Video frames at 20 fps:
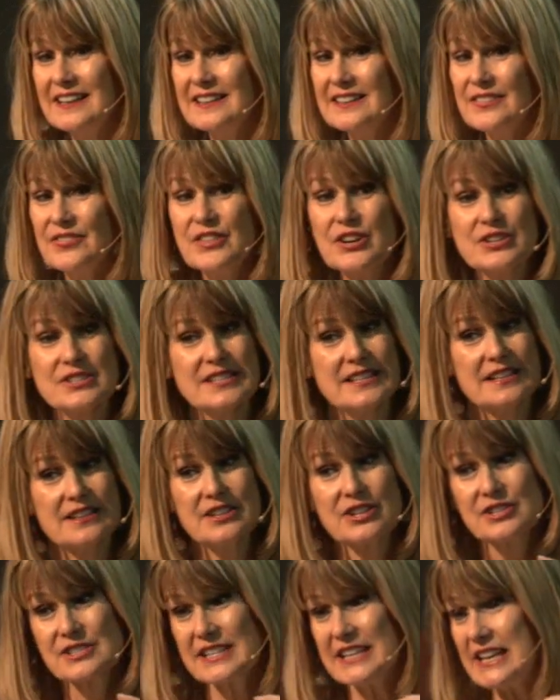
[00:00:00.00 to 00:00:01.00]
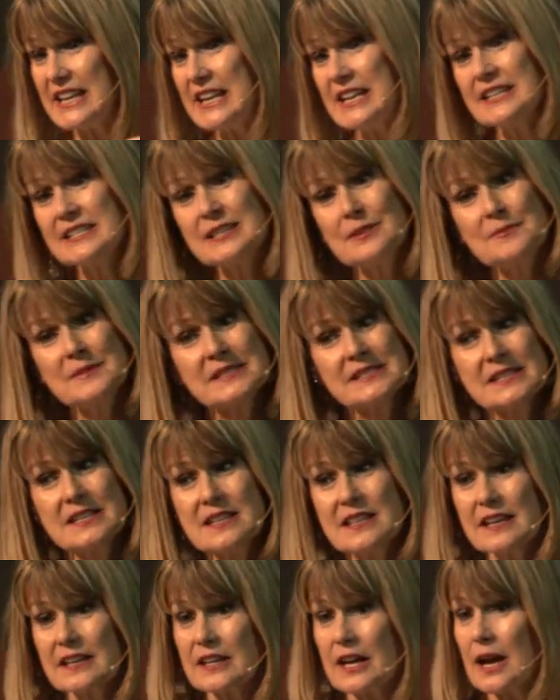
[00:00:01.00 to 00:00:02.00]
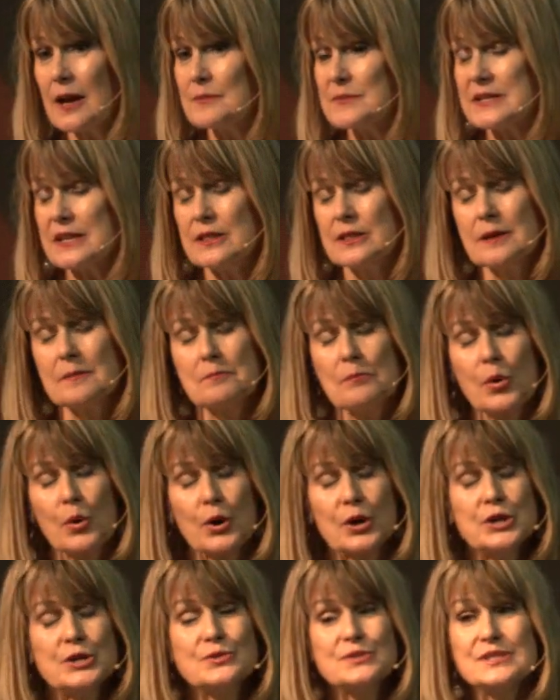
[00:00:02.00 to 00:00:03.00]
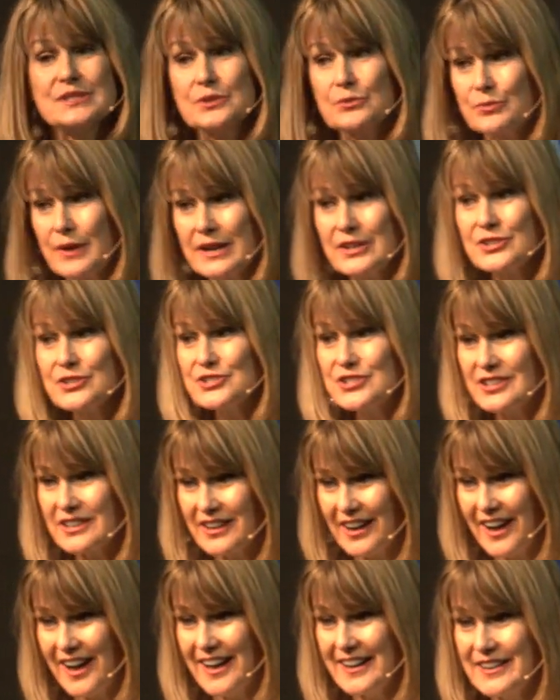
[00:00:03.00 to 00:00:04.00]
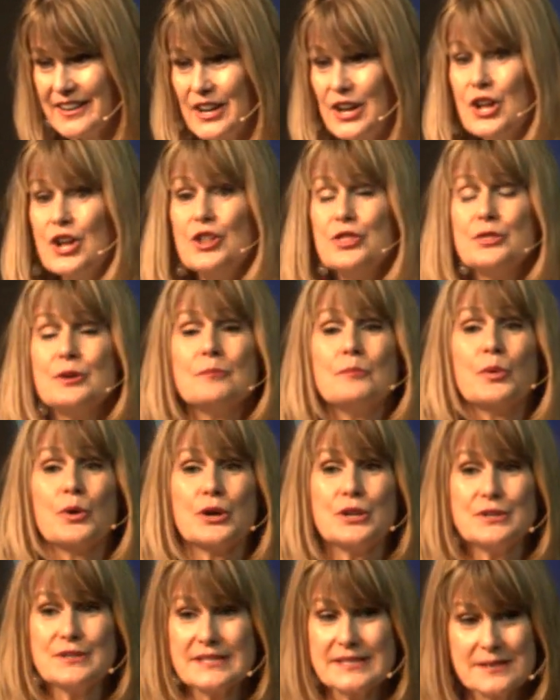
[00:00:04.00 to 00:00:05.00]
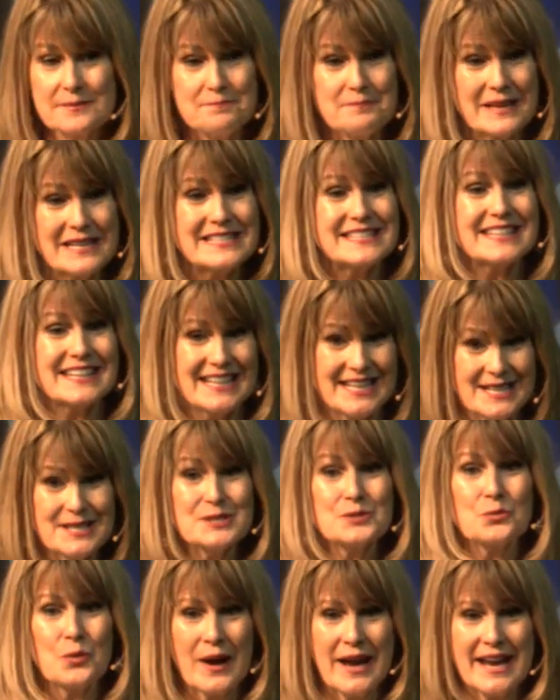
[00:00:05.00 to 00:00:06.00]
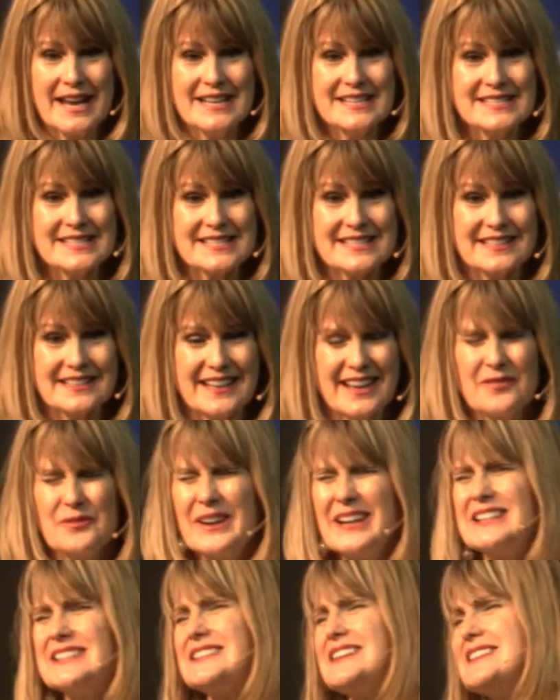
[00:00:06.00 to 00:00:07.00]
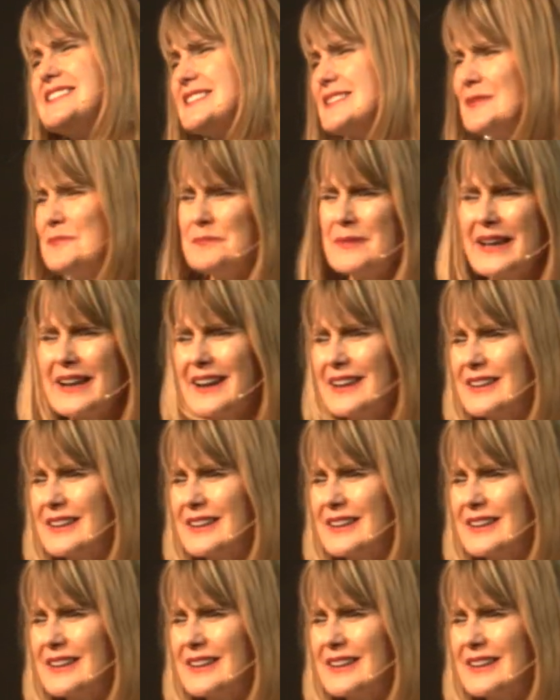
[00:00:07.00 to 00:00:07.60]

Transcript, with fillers: There's, a, there's an intimacy that comes, and the more you surrender to God, the more you submit to His ways. And when I say submit, I